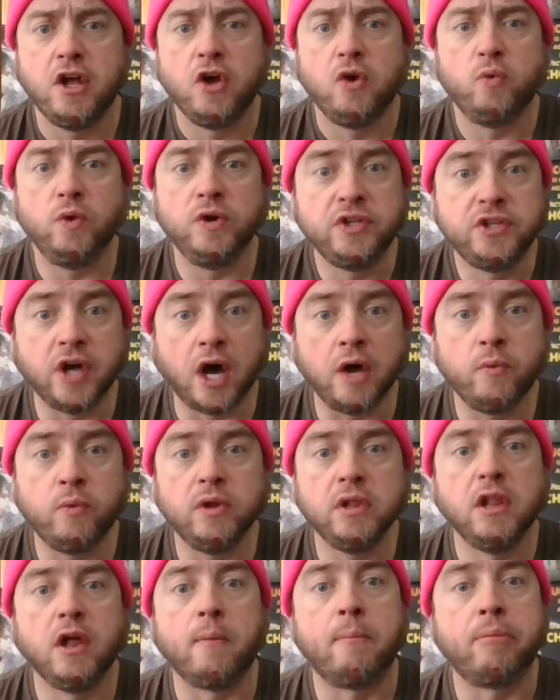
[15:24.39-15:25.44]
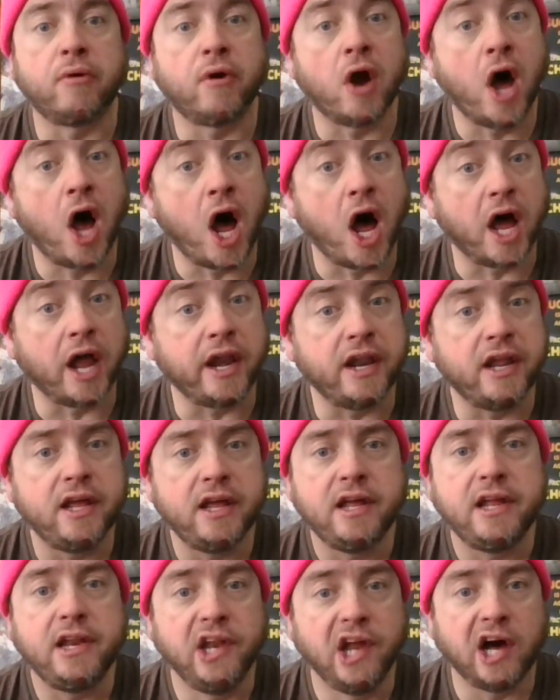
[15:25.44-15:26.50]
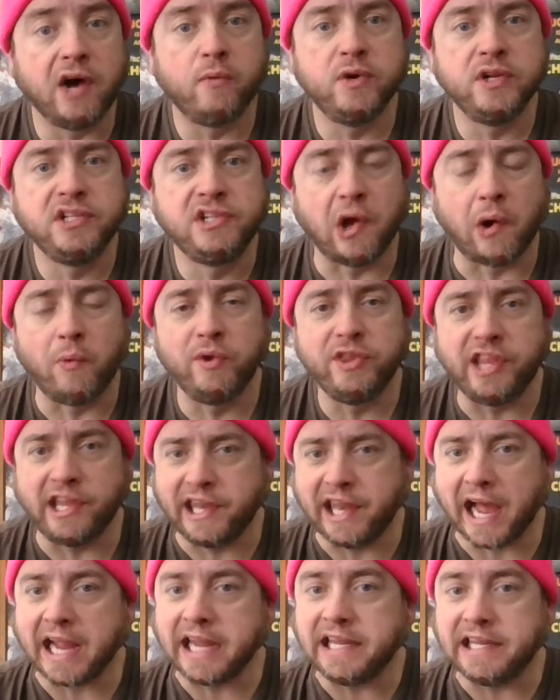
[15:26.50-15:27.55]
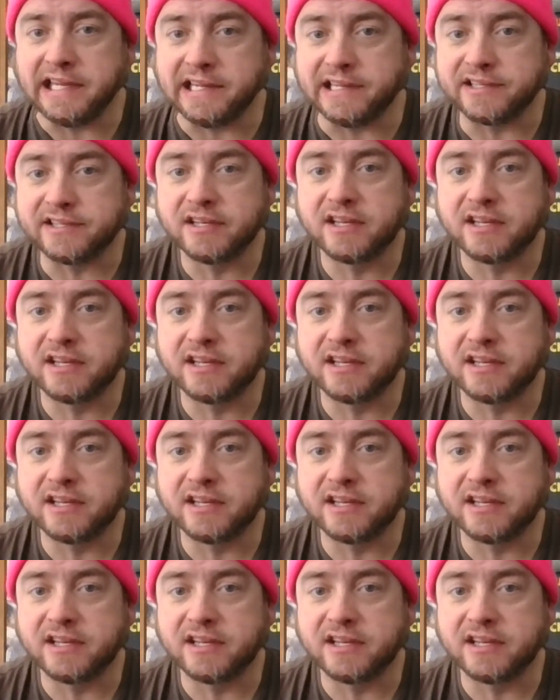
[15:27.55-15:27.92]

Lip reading: we're done with LeBron, not we're done with the 90s.